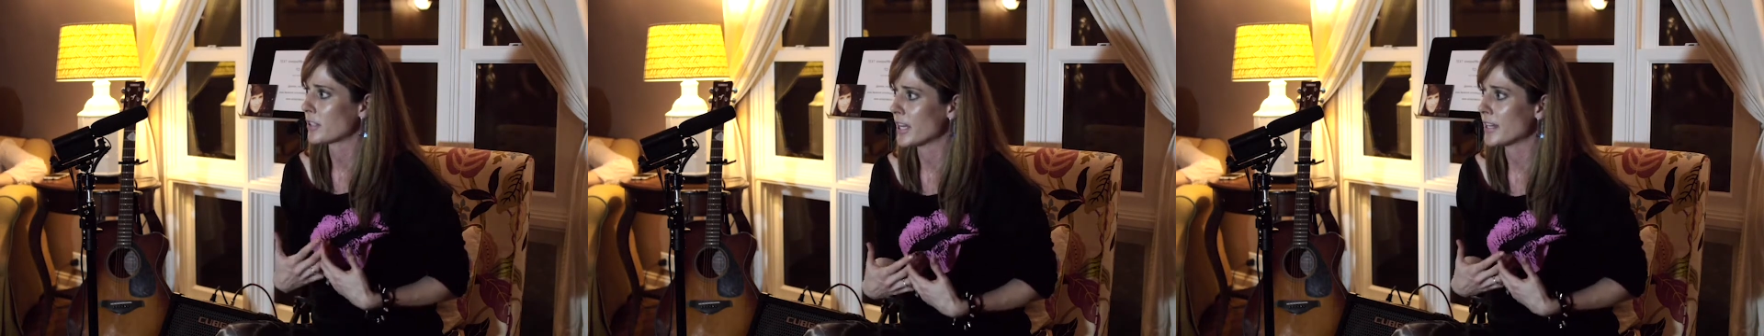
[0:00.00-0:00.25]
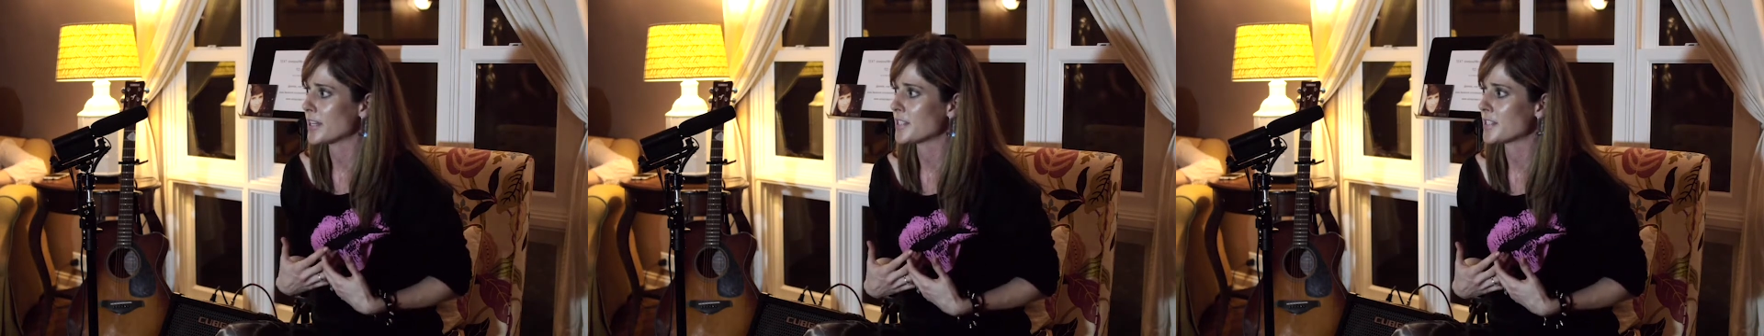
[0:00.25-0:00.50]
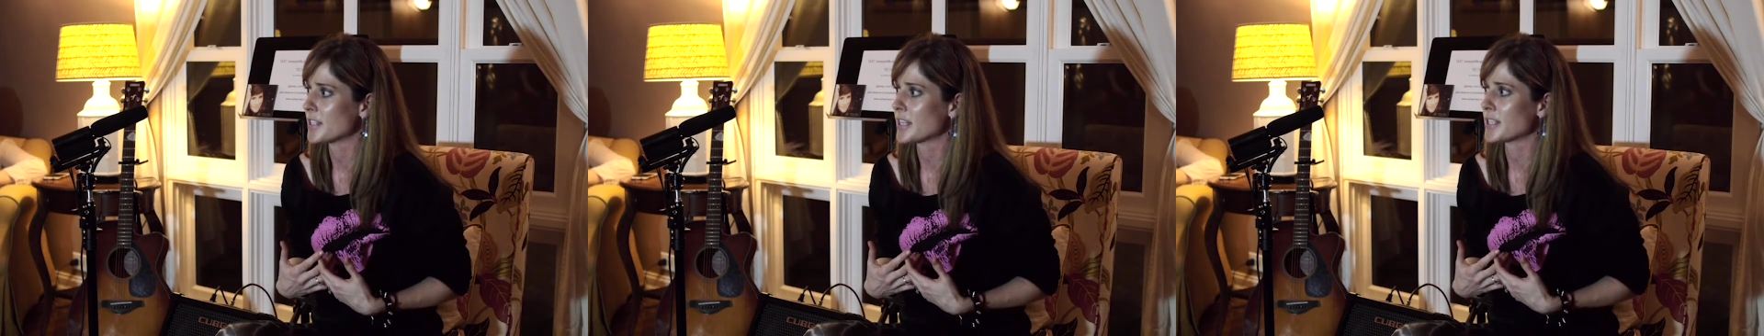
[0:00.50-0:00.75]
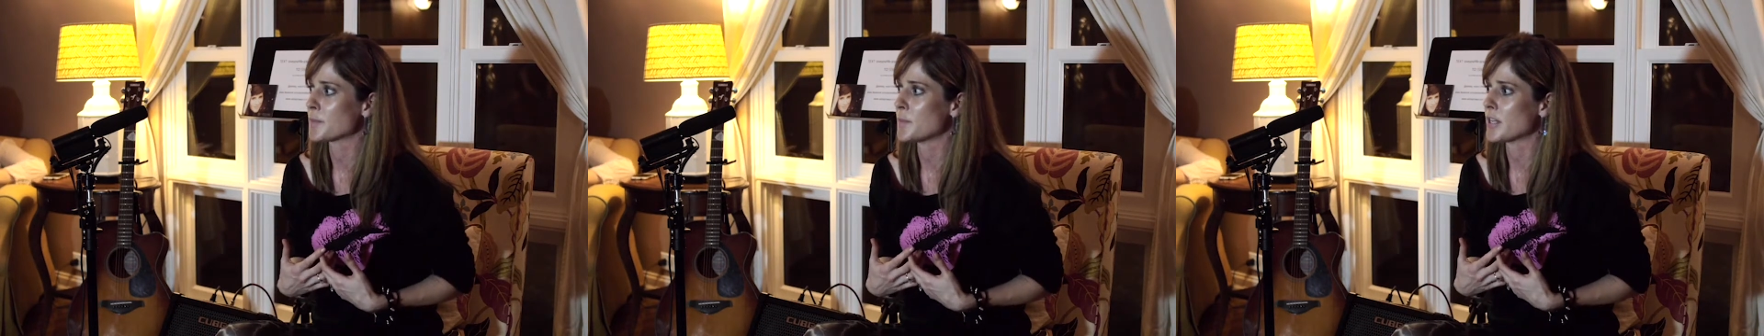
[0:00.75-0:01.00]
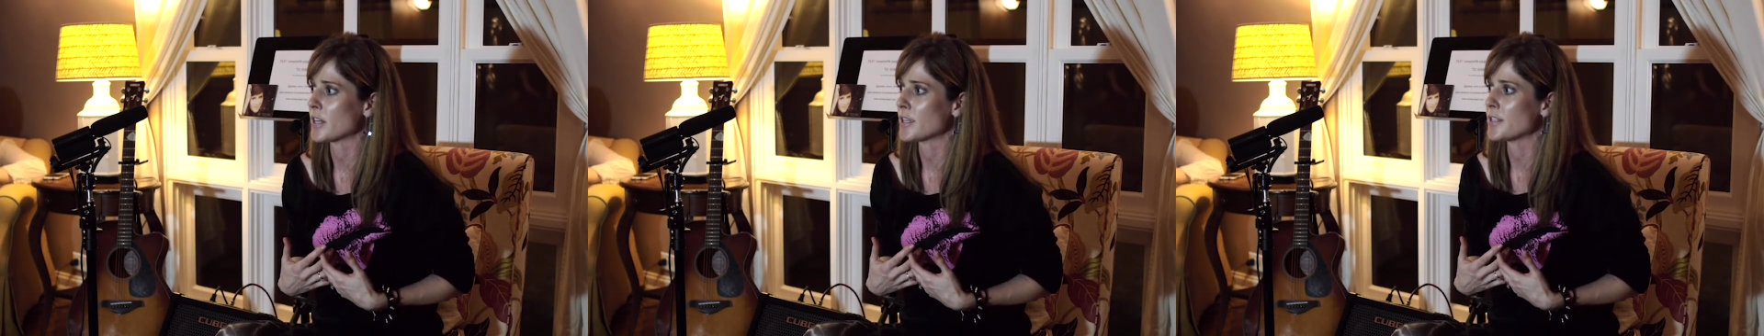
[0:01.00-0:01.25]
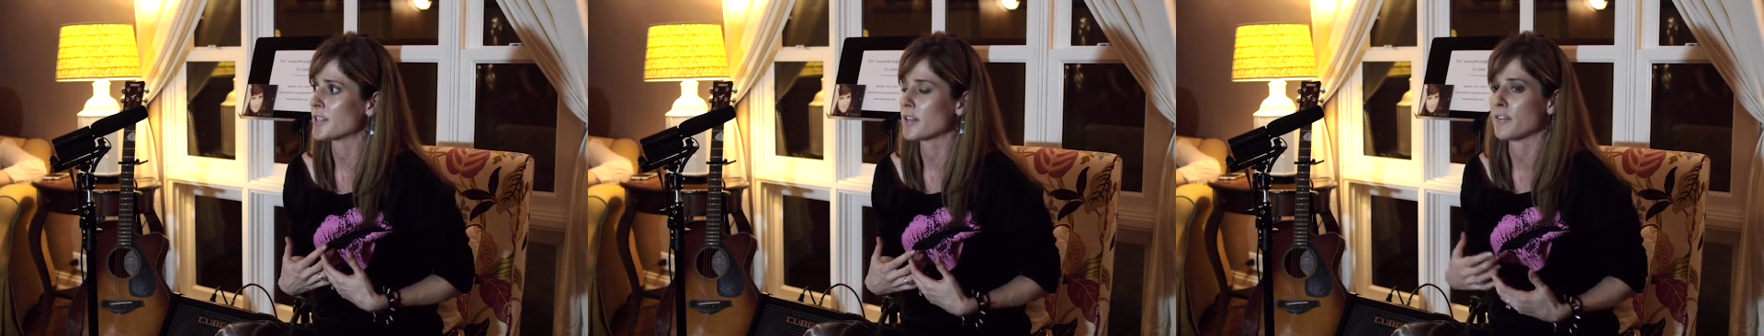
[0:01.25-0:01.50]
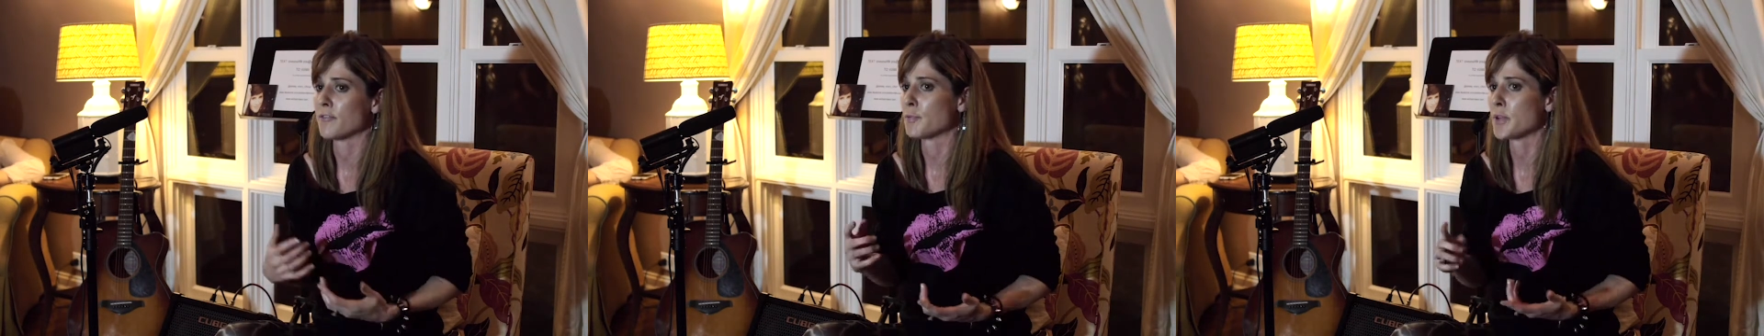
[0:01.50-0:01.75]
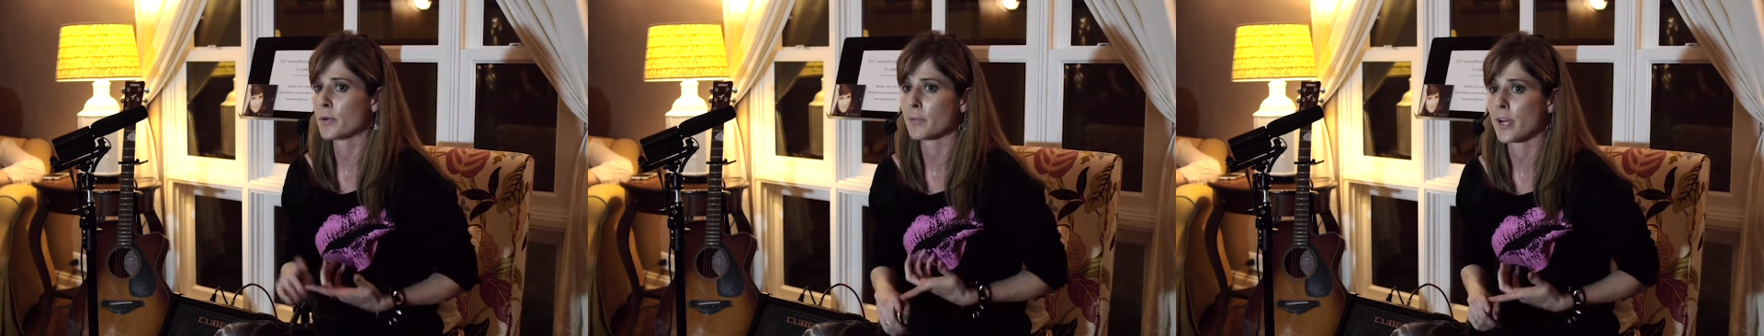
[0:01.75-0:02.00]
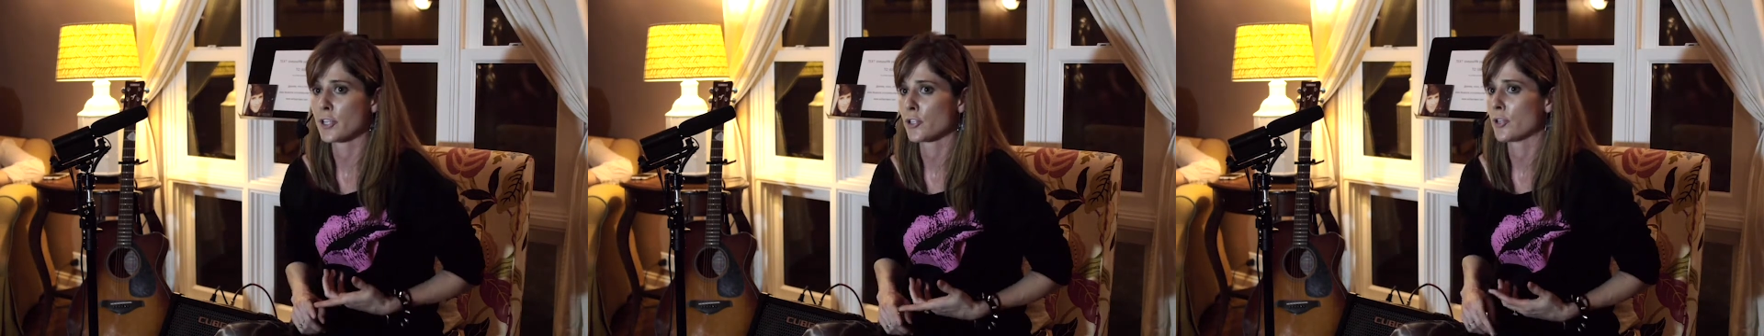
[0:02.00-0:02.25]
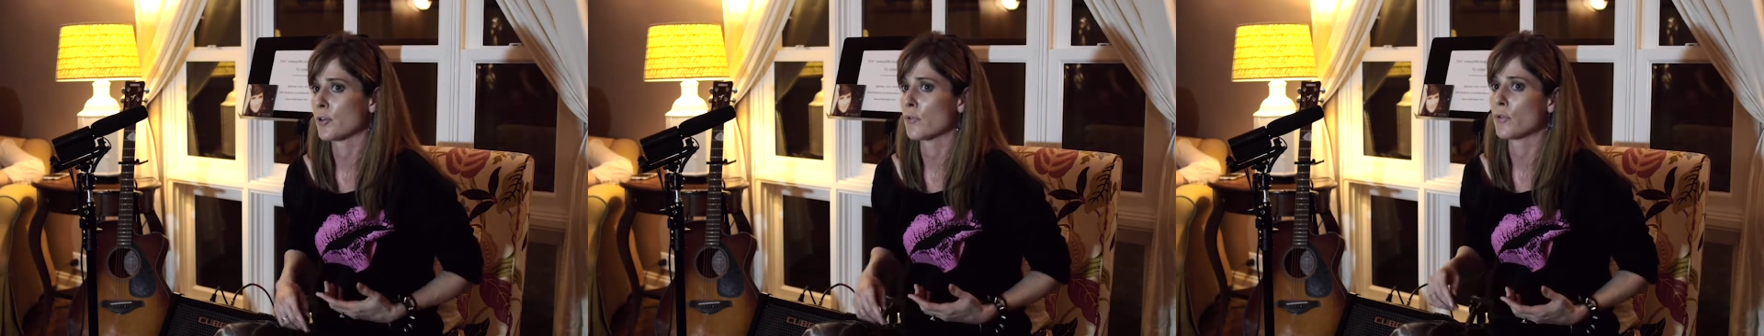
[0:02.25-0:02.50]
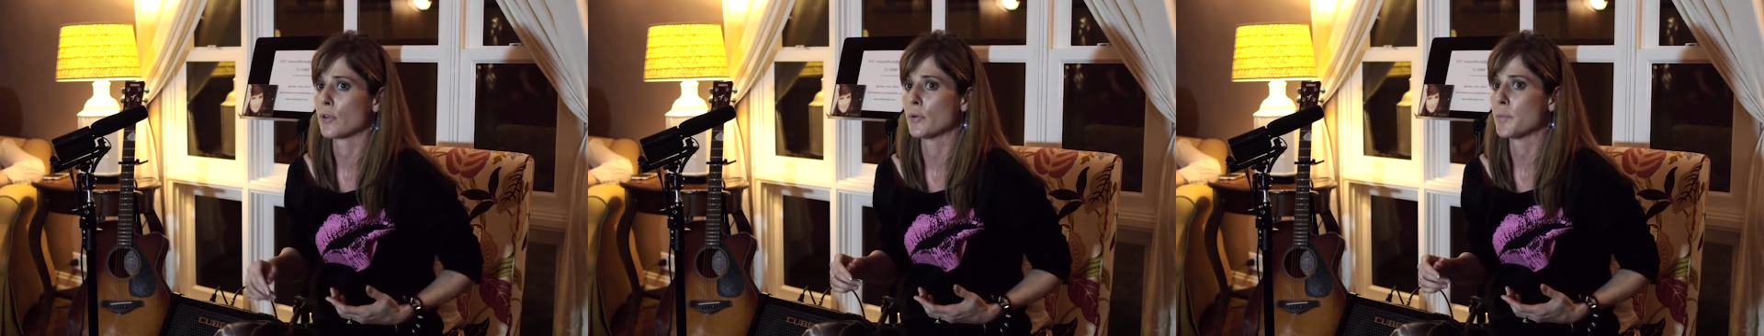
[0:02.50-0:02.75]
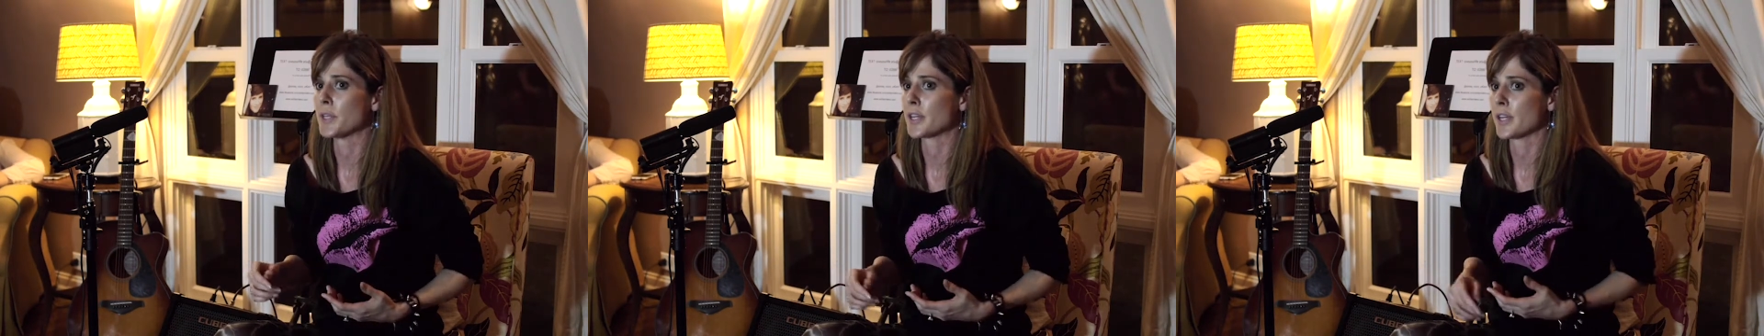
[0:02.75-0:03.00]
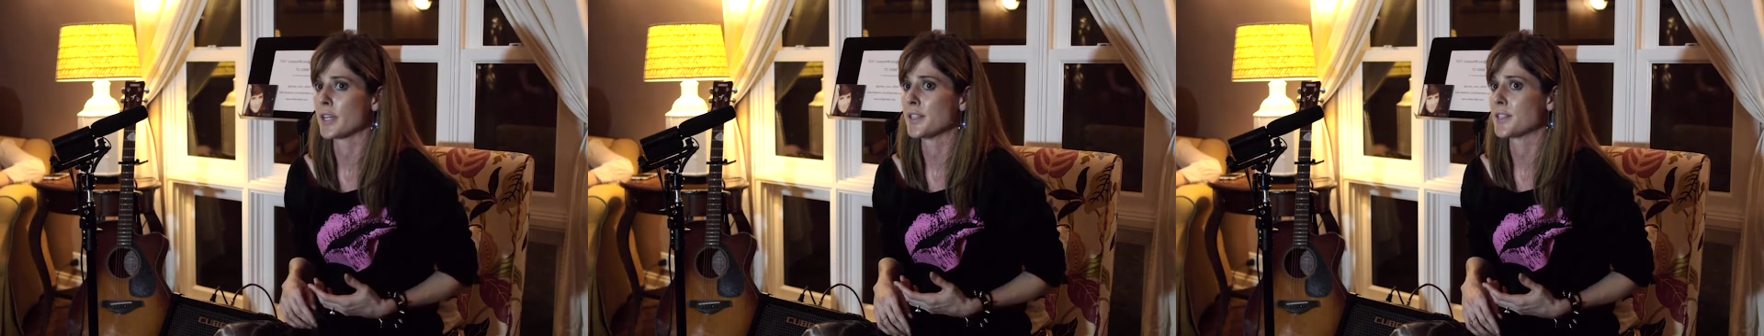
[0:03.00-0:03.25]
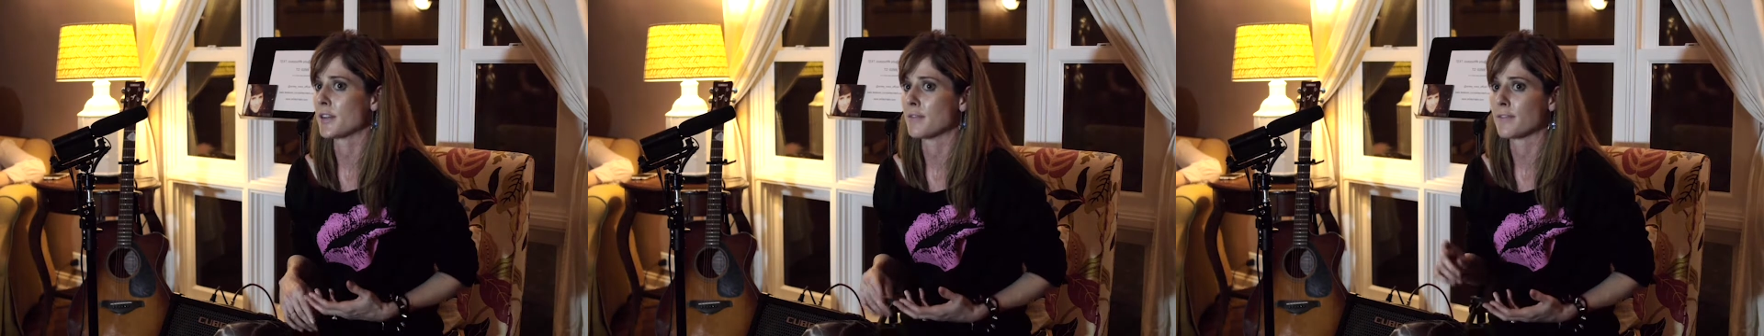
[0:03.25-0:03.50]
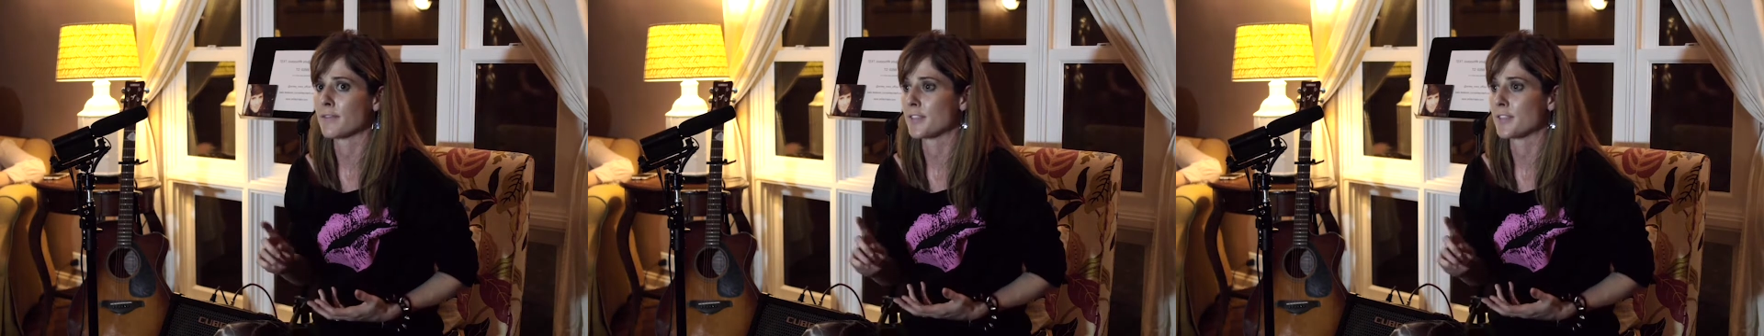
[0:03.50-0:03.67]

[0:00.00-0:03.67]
gut instincts because of peer pressure or because of